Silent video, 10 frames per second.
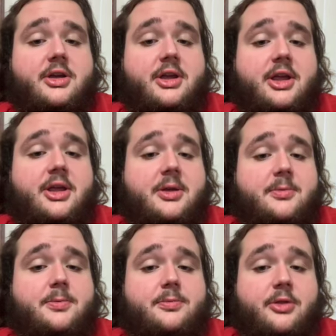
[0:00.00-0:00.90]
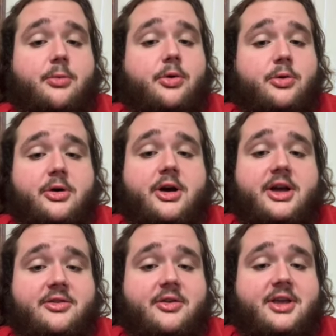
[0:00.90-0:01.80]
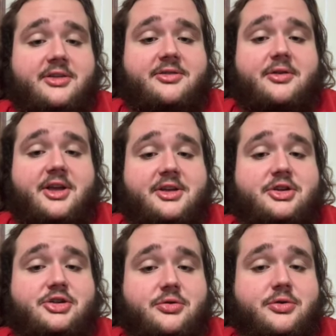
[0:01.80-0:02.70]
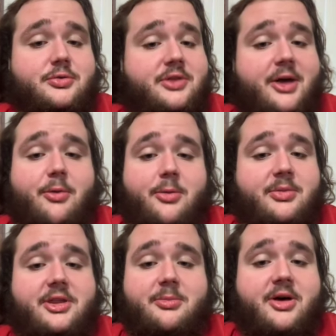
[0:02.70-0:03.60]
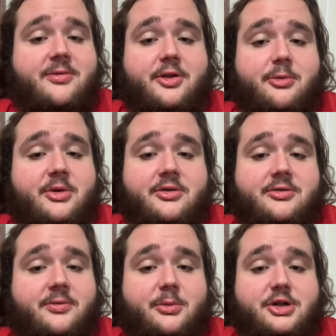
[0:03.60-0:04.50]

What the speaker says: the rumor I saw yesterday is true, they won't be the Buffalo Bills for much longer.